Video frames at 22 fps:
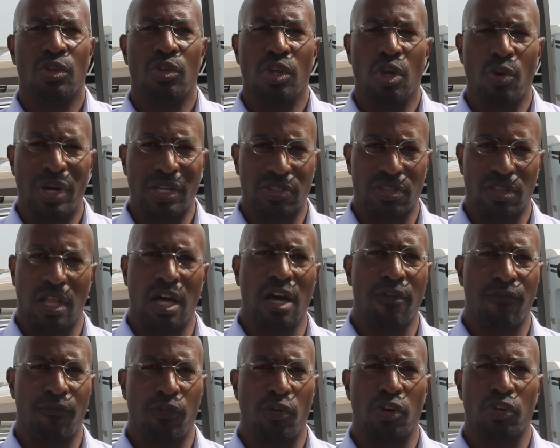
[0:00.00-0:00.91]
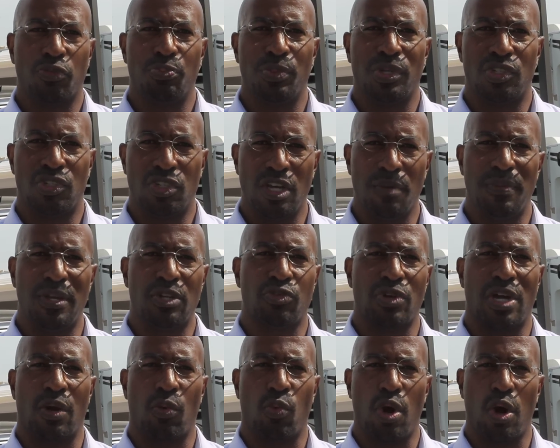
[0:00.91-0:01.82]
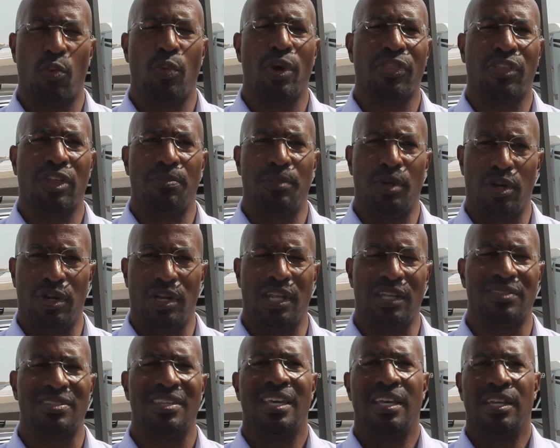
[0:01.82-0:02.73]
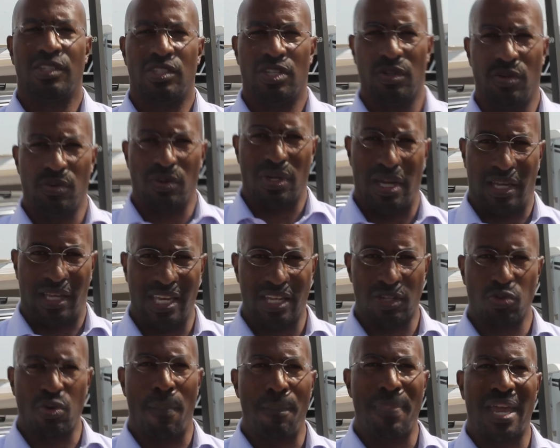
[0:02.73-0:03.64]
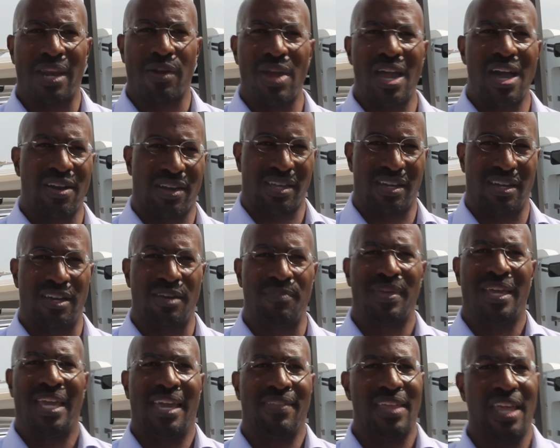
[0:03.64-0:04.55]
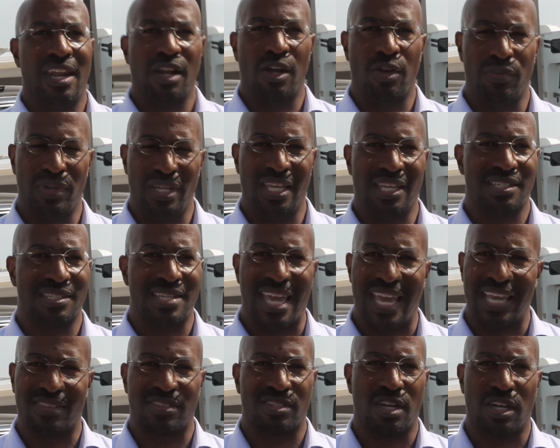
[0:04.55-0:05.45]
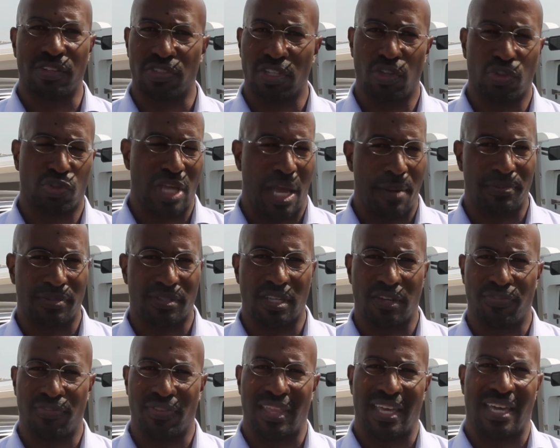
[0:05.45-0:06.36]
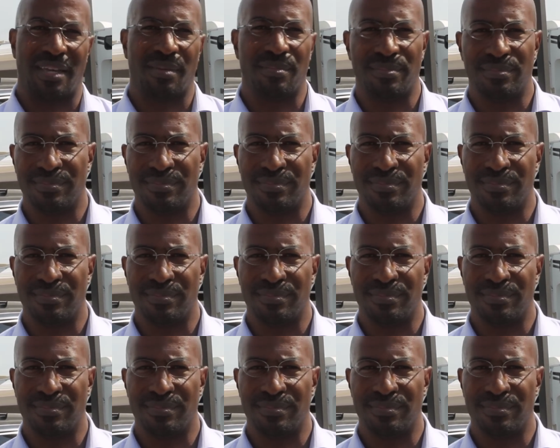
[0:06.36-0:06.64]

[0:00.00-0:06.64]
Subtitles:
U.S. law enforcement should be trying to work with communities to get to a better outcome, and they don't need tanks and all this other type of stuff for that.